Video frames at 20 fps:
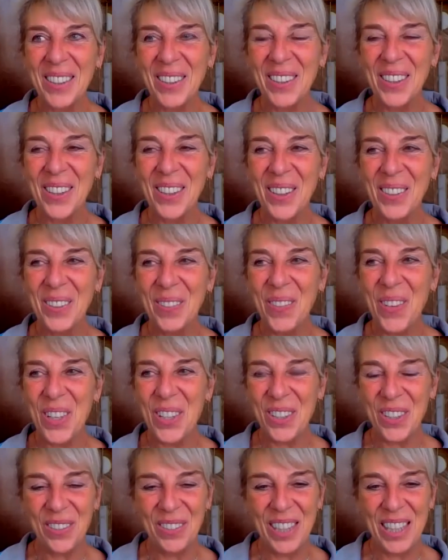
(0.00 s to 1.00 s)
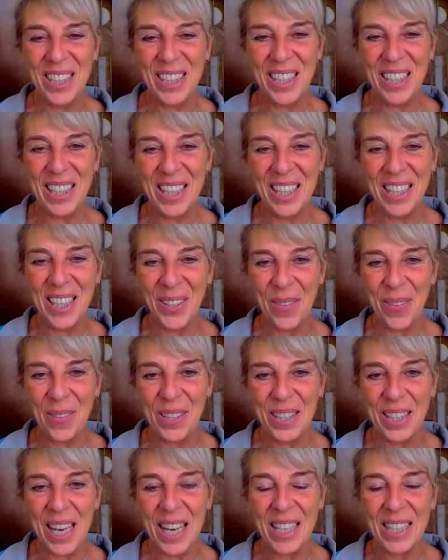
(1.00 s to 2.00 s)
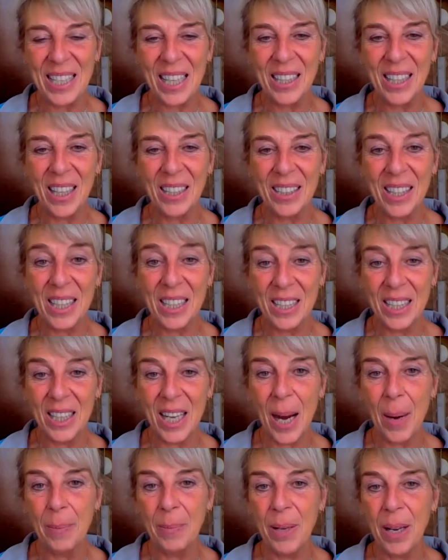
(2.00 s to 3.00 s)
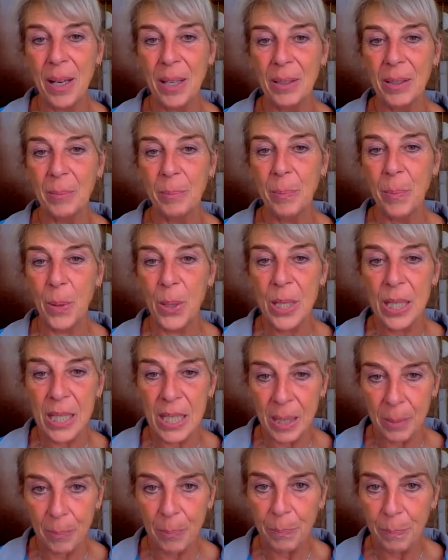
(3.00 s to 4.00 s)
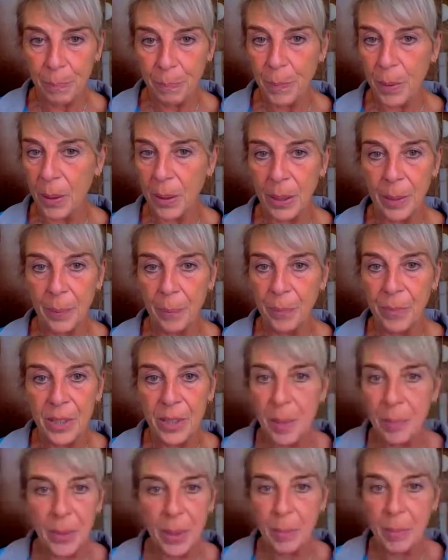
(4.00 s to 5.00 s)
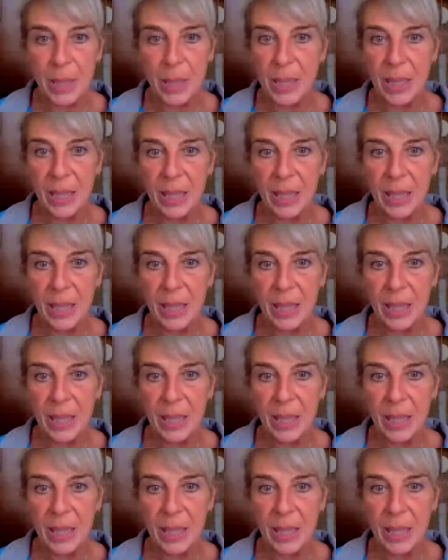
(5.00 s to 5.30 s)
you know, most of these delirium states that are described are poisoning symptoms.